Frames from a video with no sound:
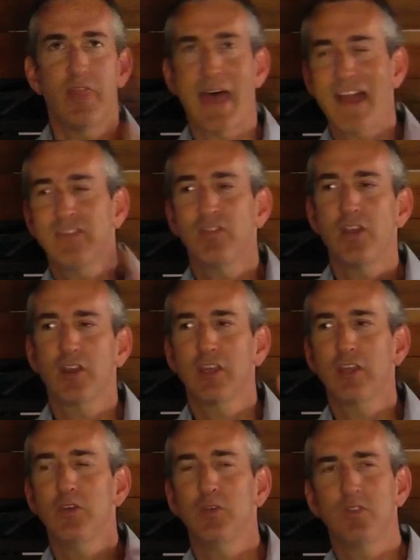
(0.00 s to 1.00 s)
that's their
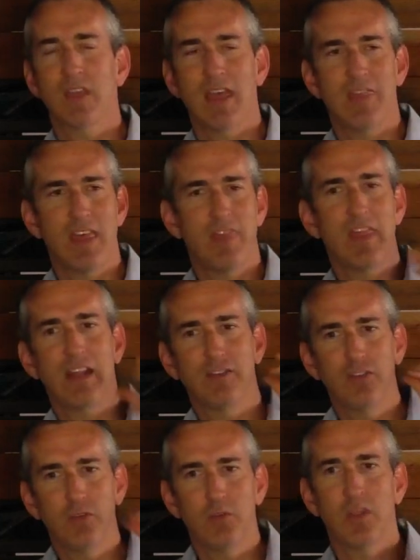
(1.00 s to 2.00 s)
cues, and then they
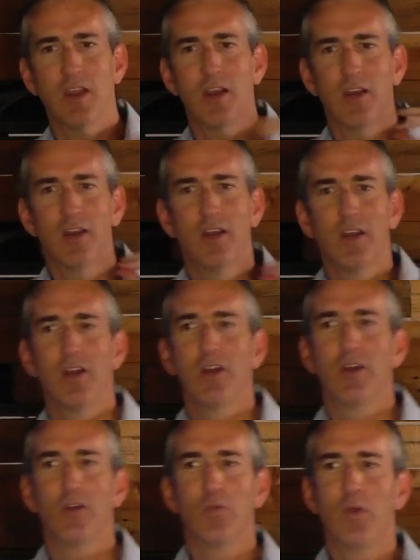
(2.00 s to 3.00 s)
do their
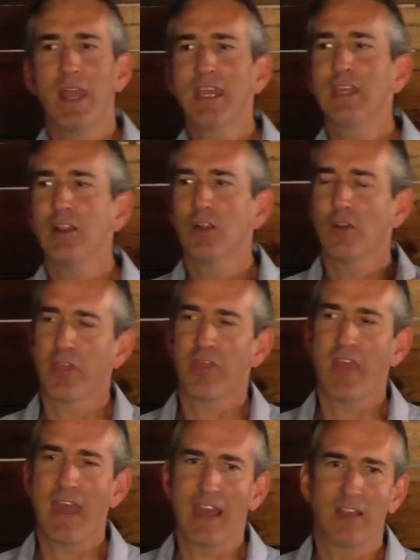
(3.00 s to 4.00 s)
regular
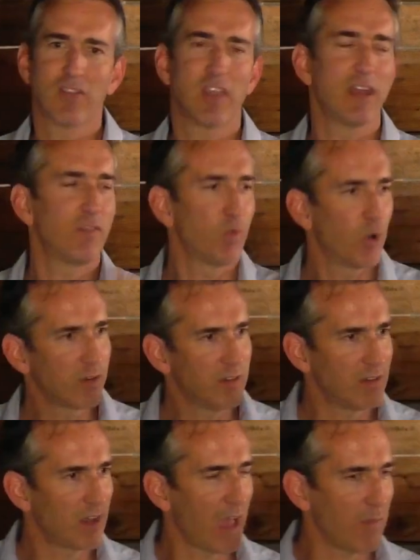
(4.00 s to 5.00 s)
things that have worked
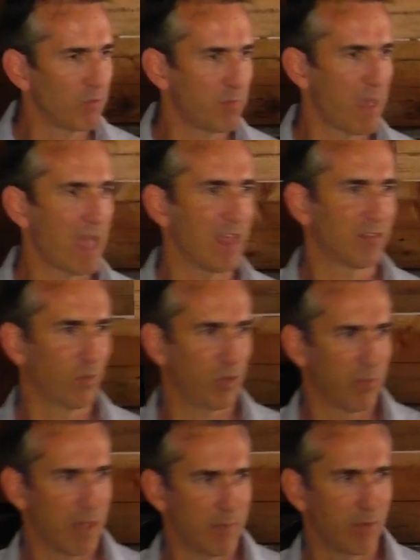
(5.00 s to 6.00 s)
in times past
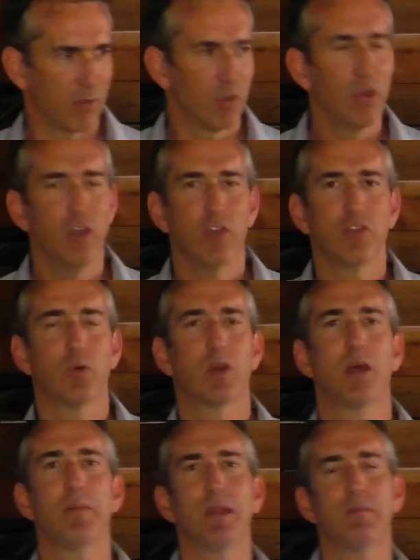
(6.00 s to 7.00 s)
with people. So
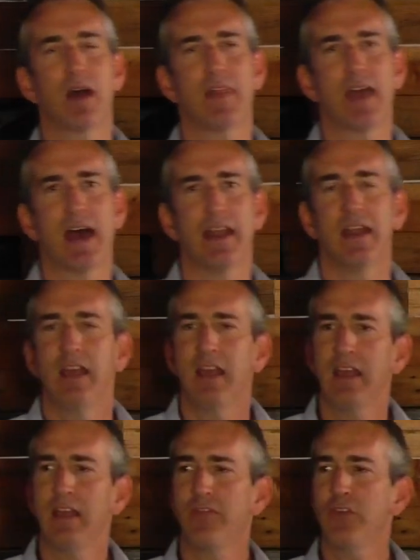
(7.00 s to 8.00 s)
what I mean by that,
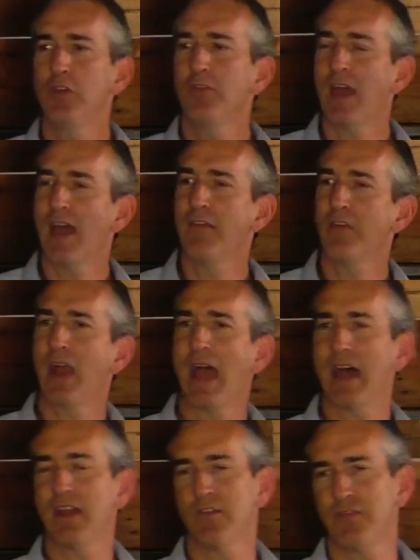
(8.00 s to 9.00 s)
if you've ever
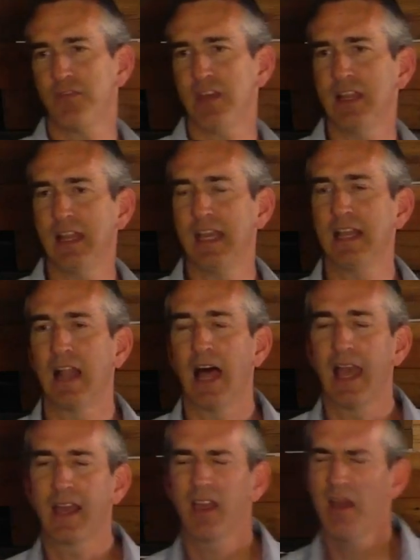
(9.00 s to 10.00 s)
had a feeling like,